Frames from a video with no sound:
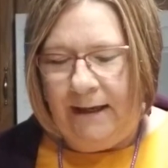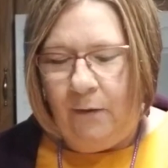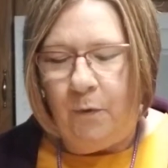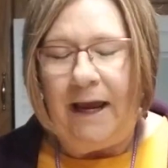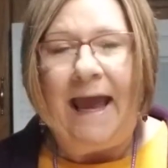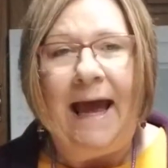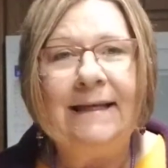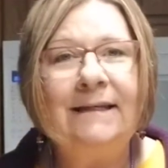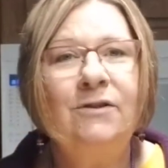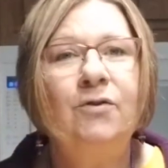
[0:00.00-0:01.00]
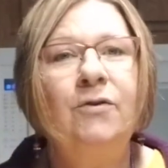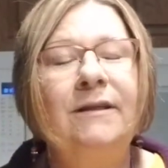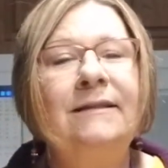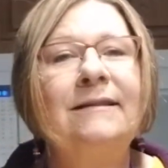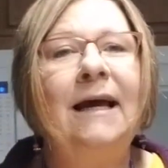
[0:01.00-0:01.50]
We're adding to
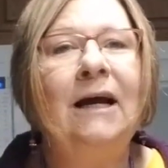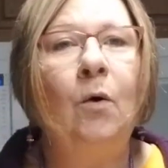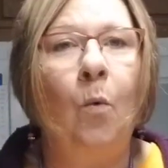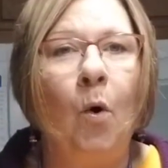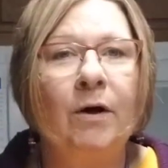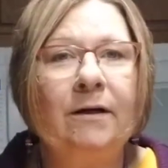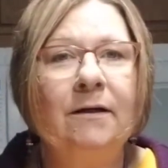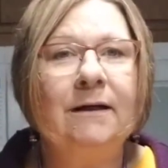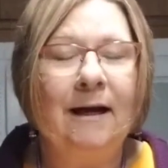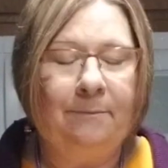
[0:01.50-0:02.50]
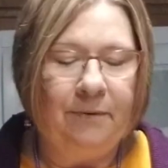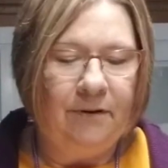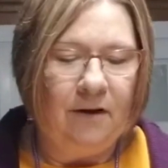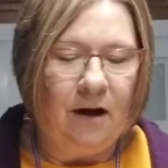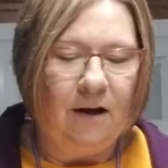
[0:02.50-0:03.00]
this a quarter cup
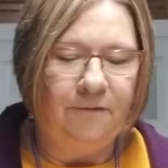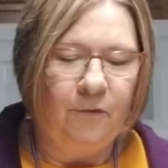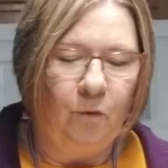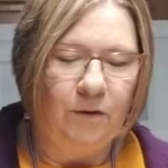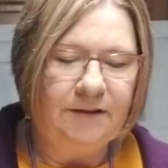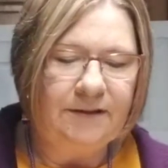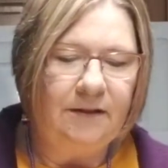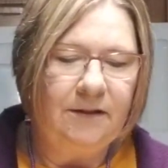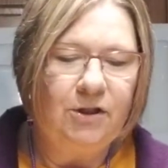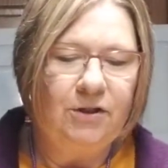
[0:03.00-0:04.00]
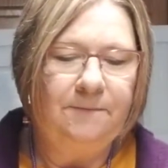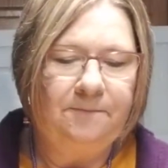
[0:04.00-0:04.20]
of cornstarch.